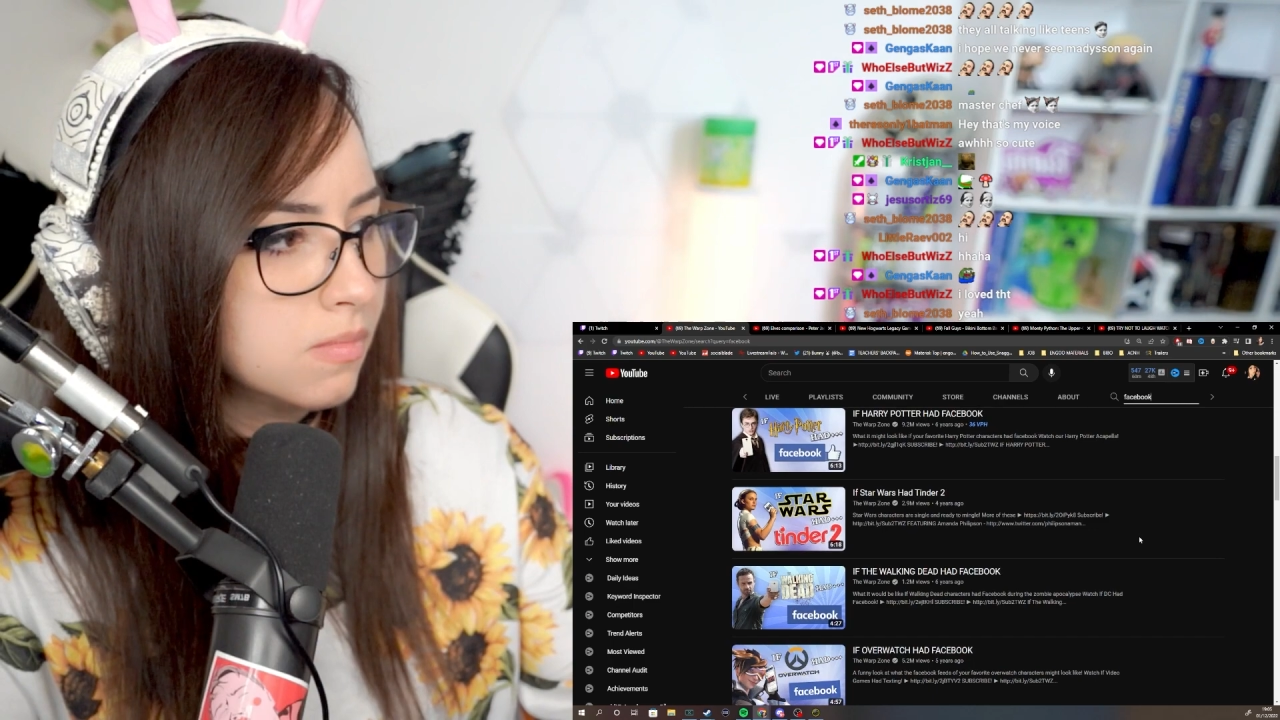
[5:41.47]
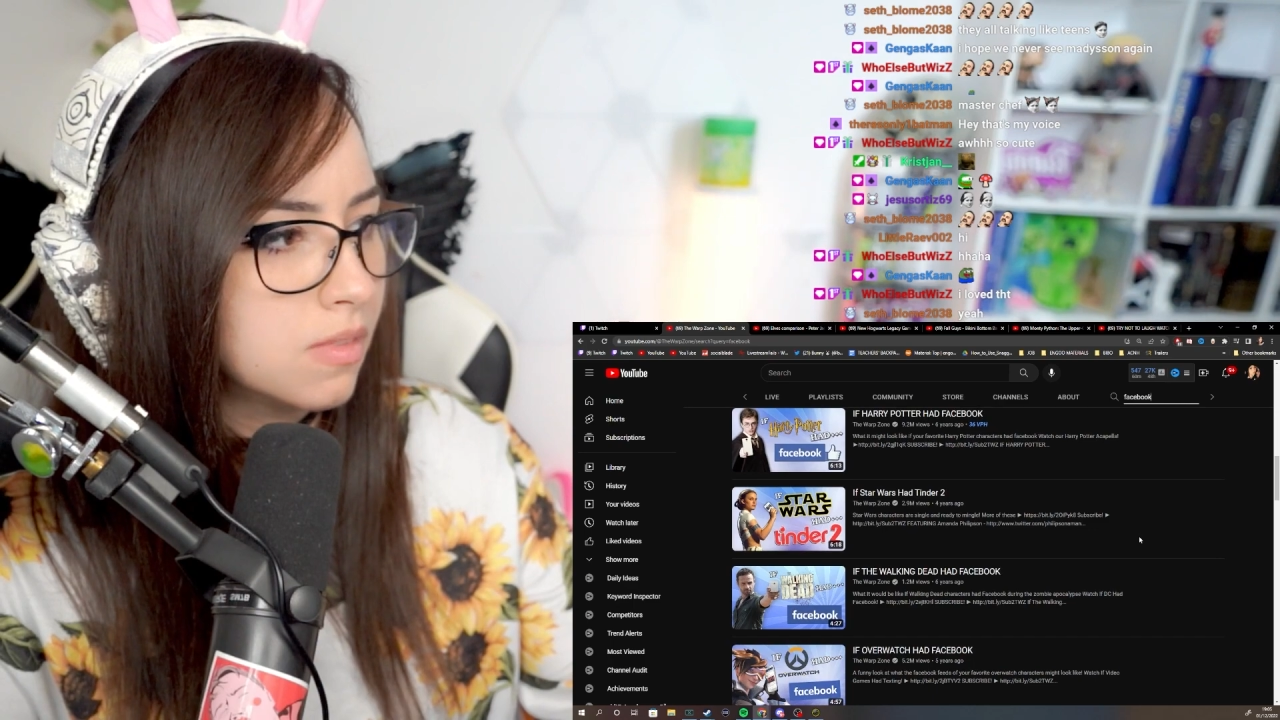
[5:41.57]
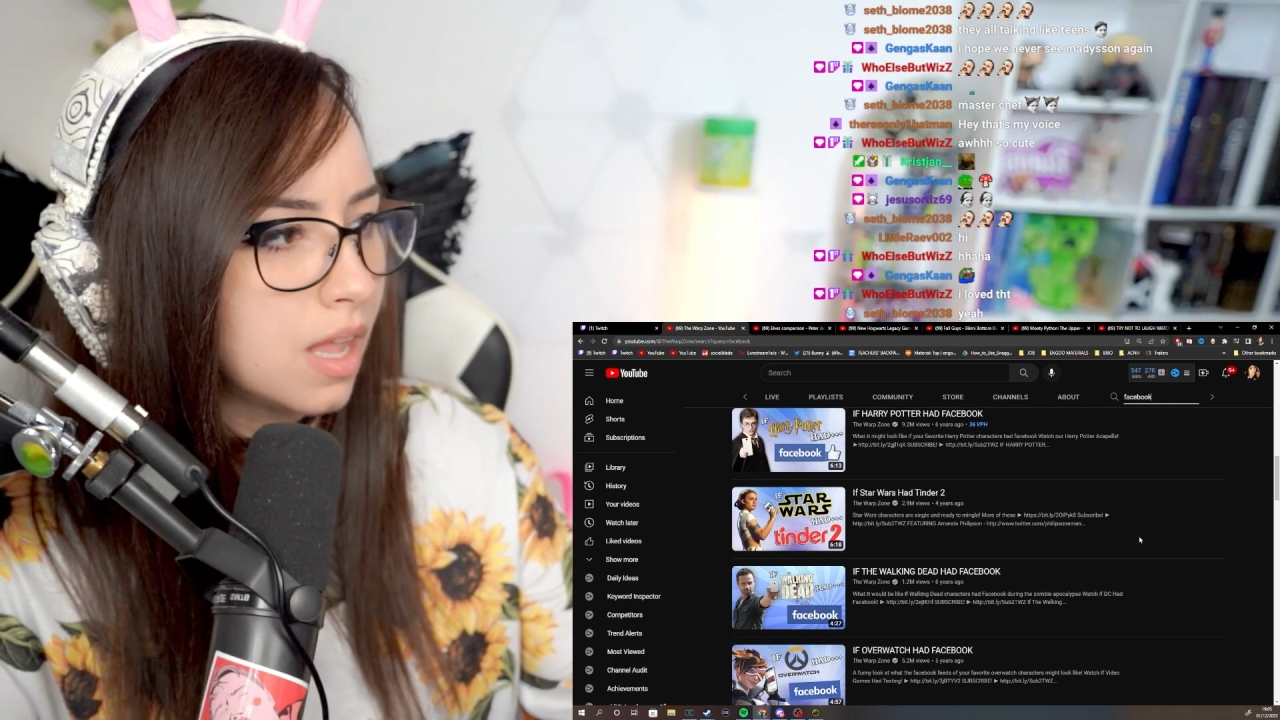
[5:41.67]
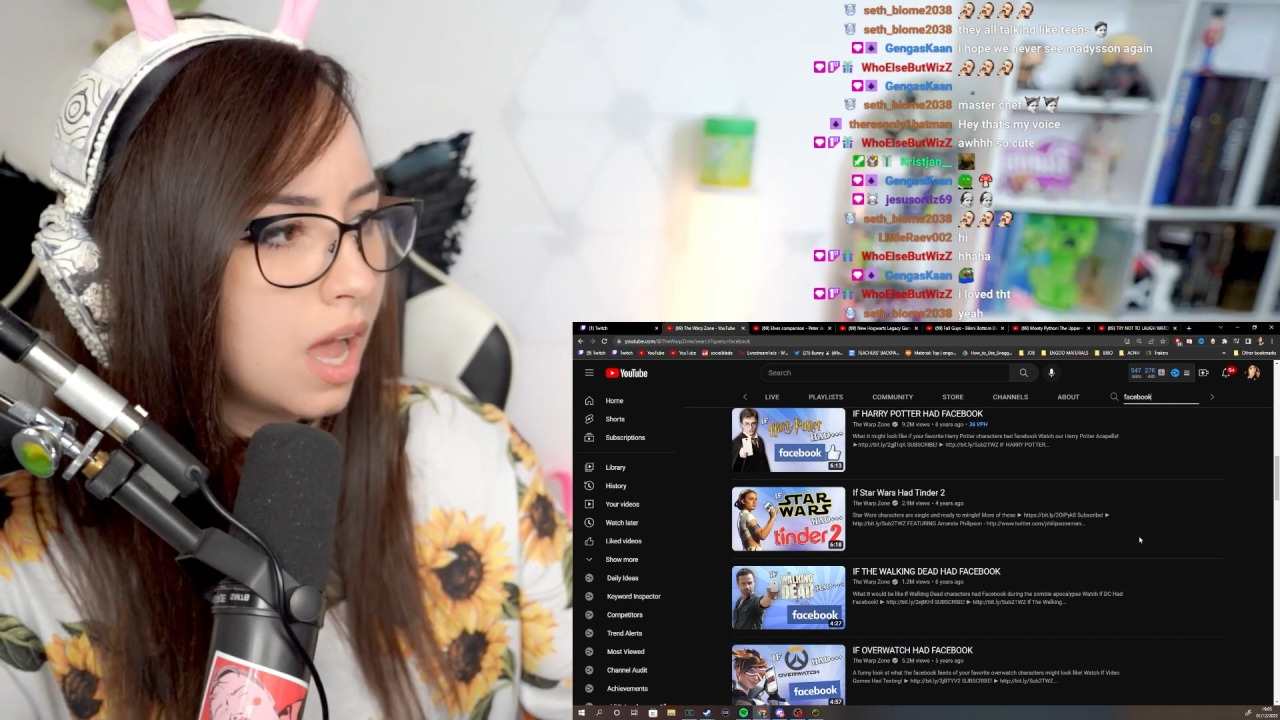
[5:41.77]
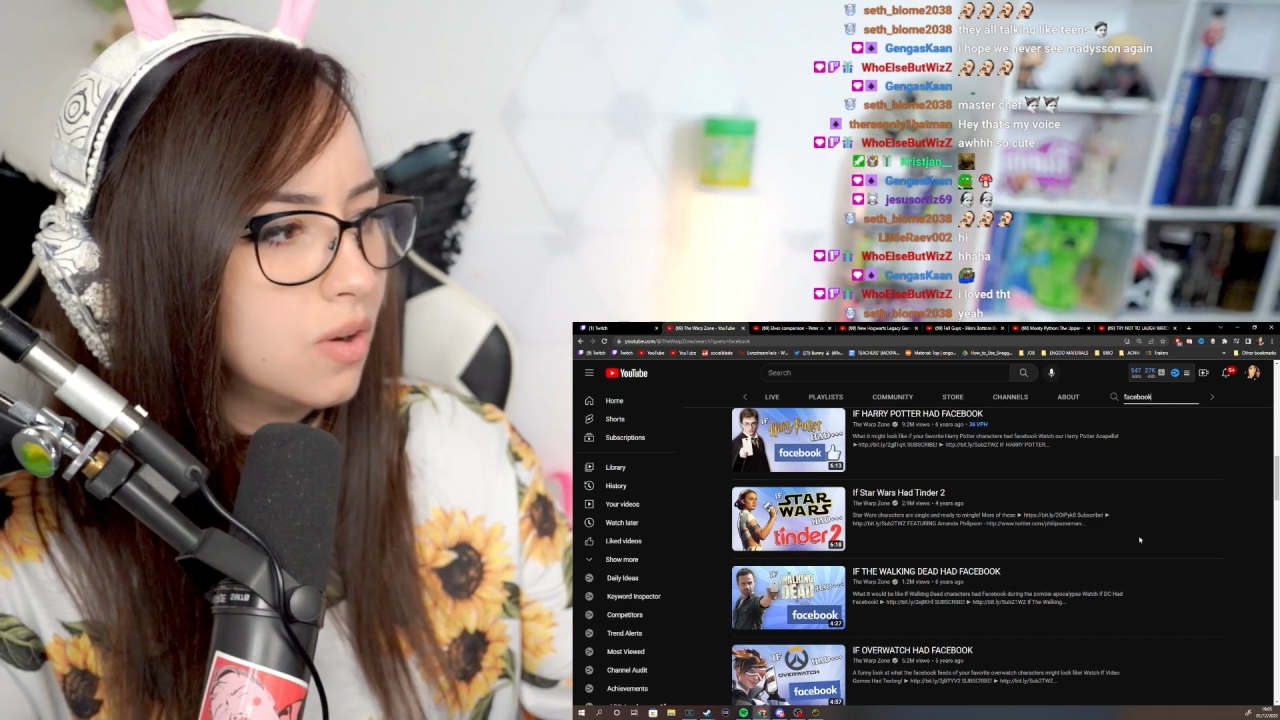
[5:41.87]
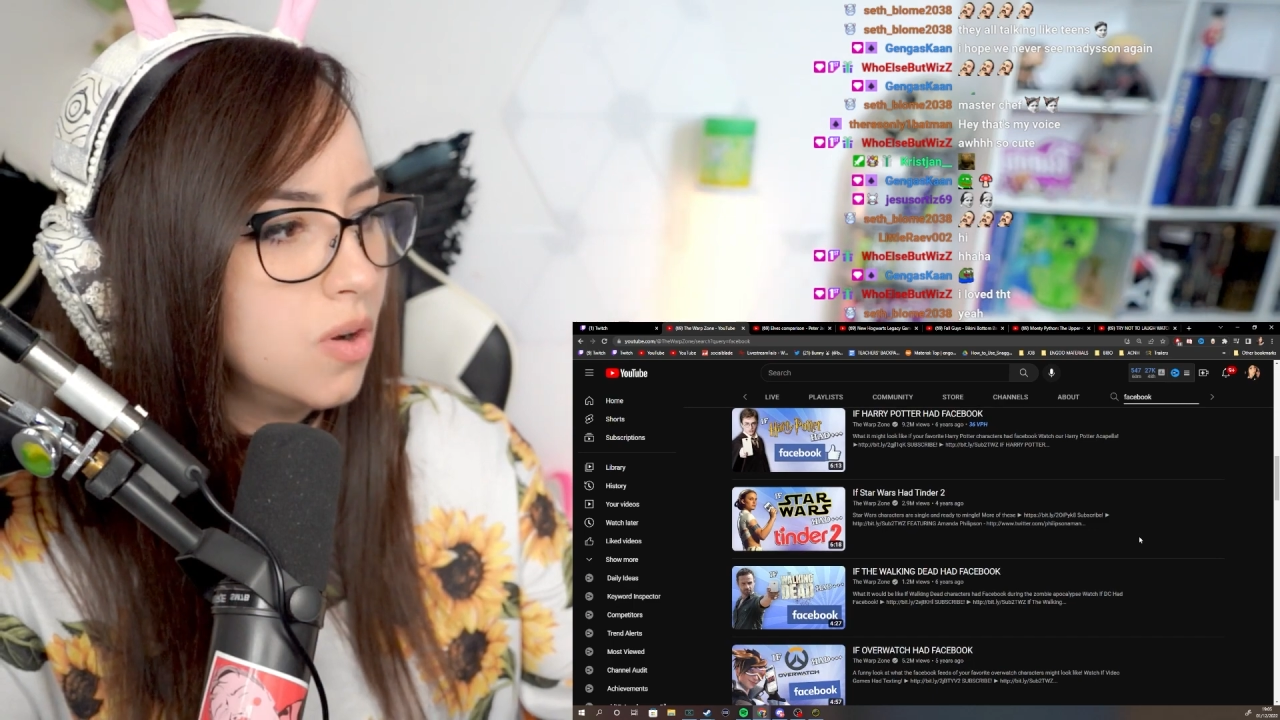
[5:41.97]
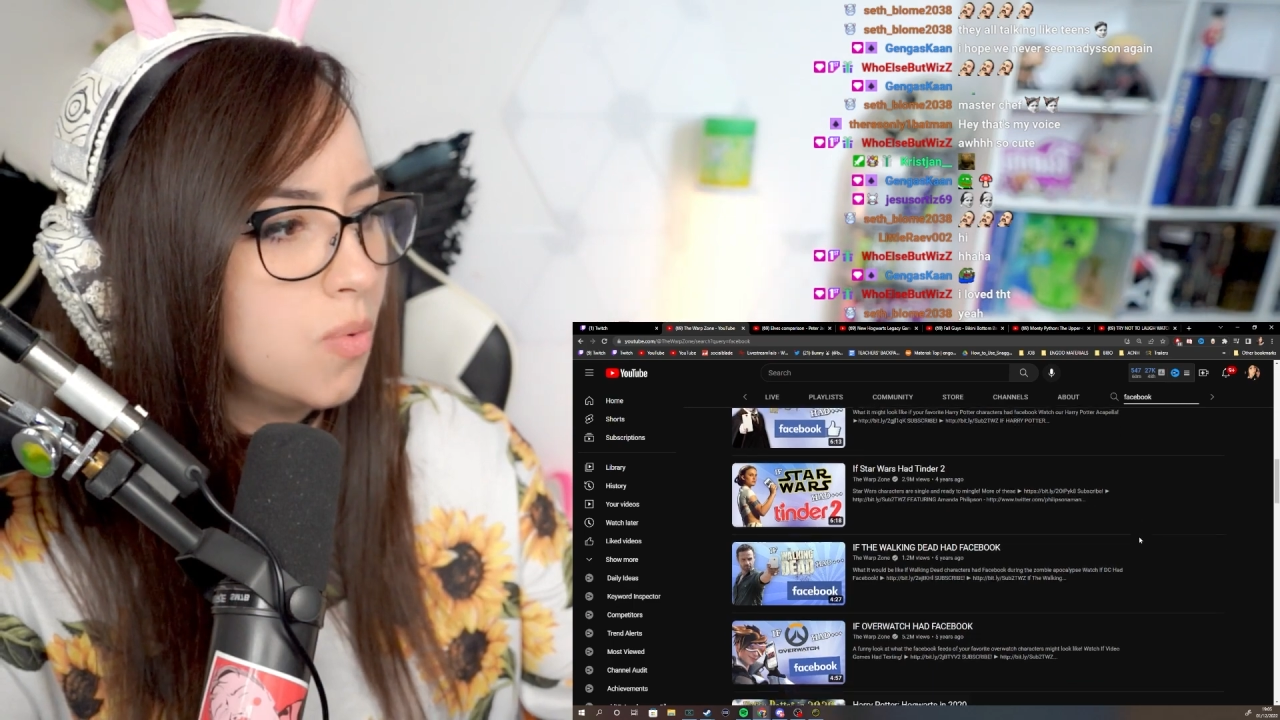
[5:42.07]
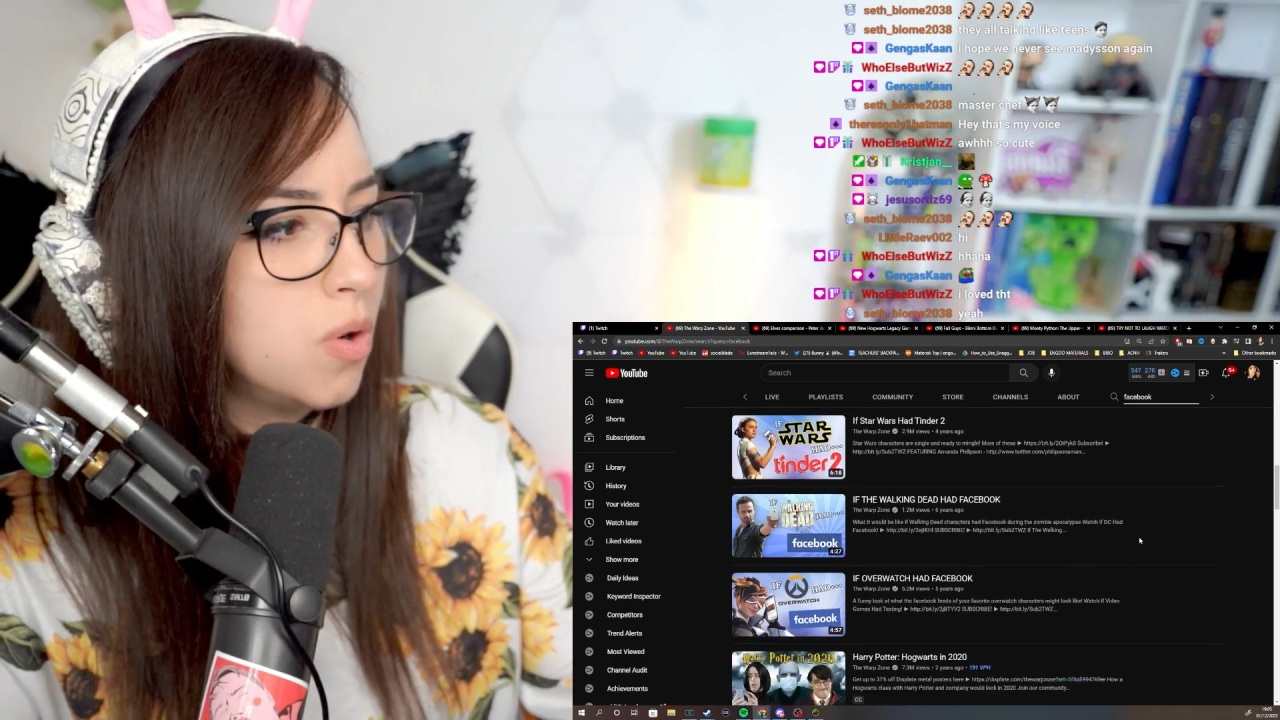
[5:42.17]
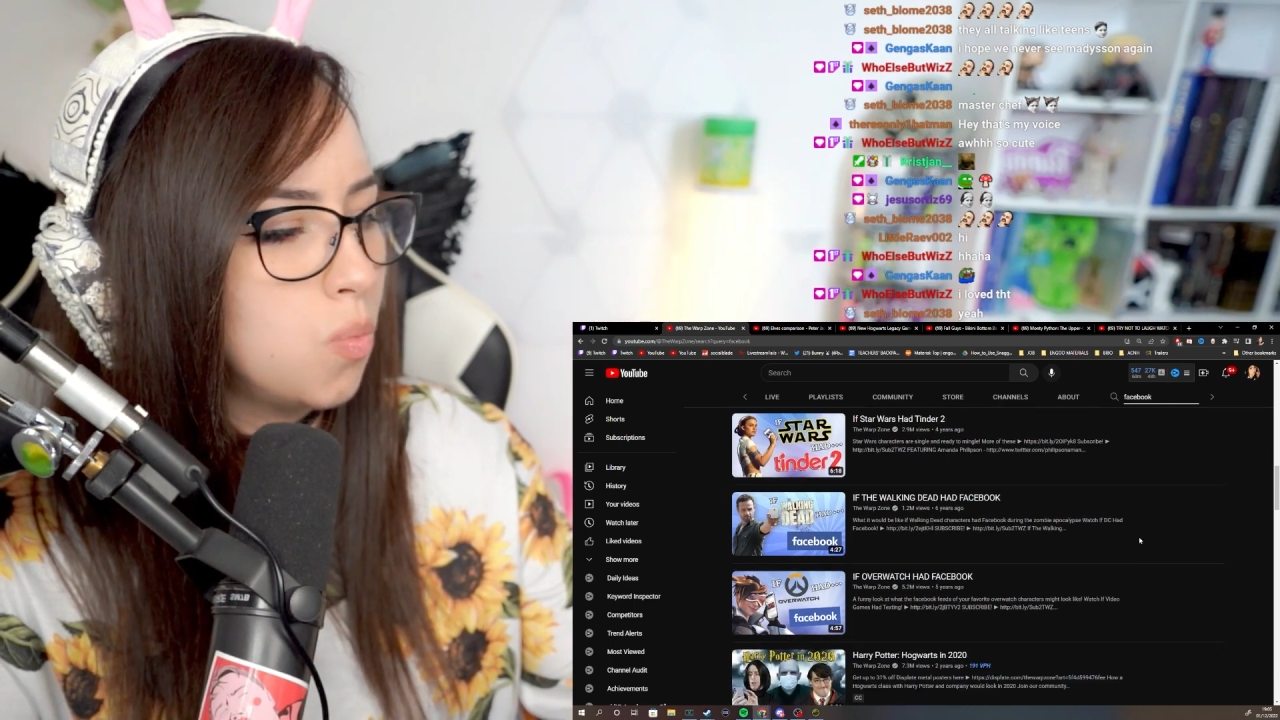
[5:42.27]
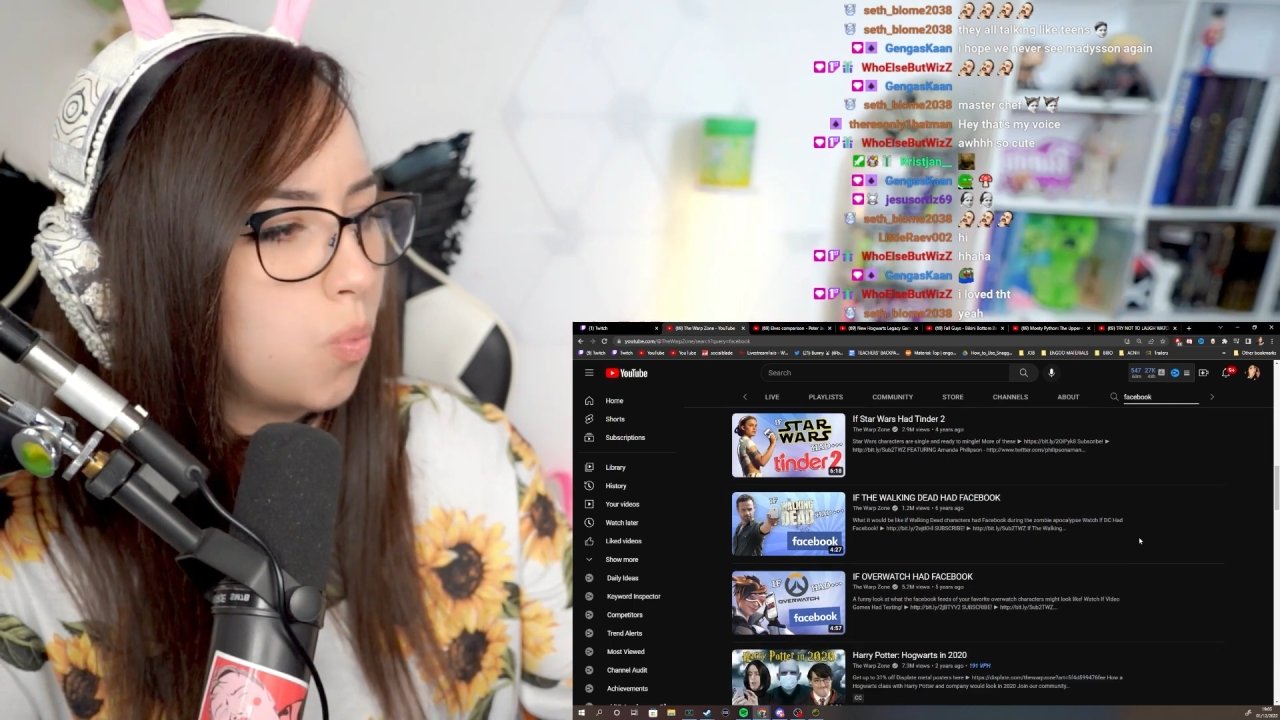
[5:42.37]
I don't know
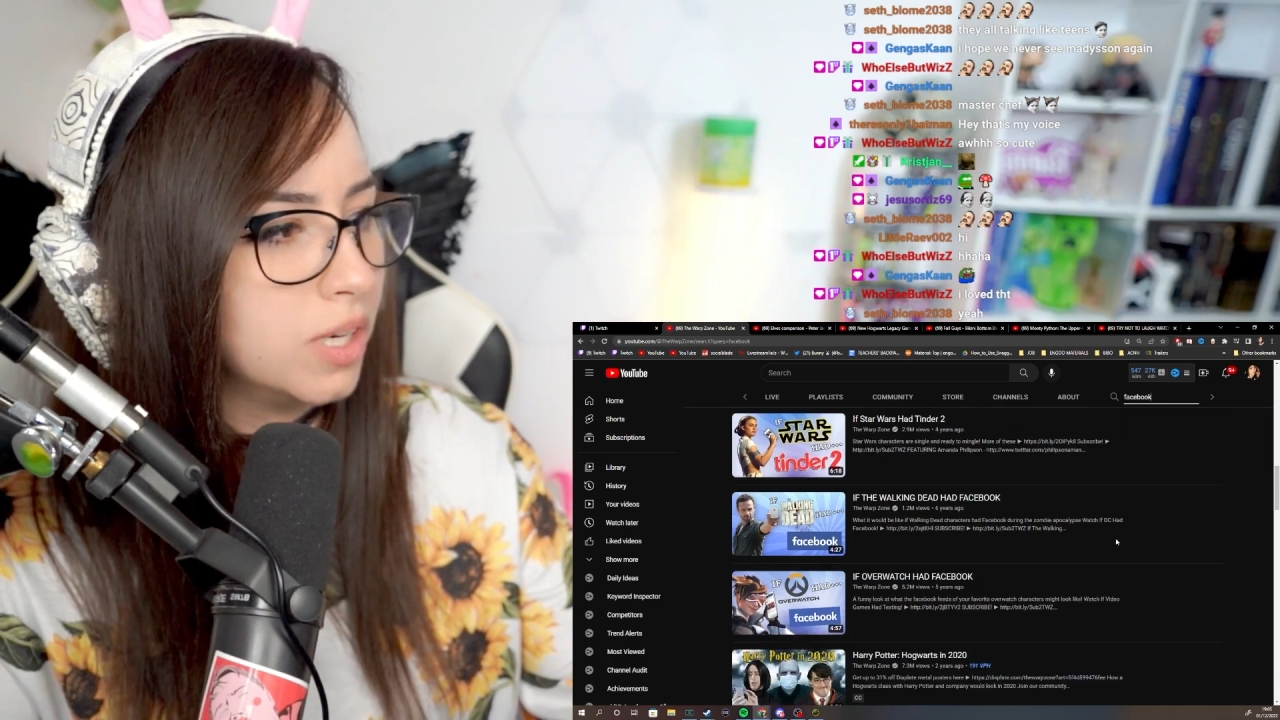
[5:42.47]
on